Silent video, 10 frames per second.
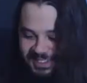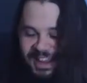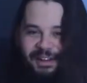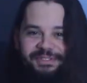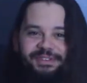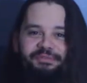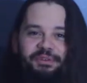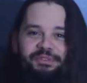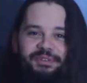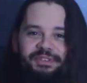Now it says
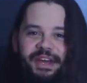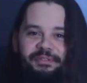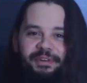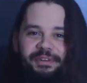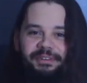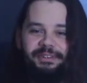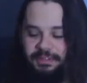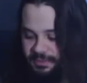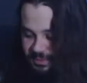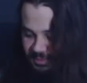future endeavored.
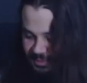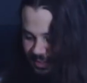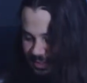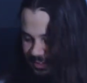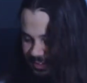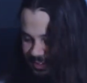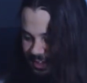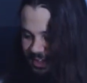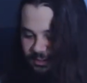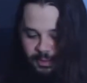Uh,
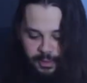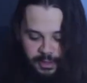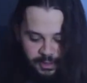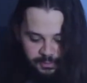ay, caramba.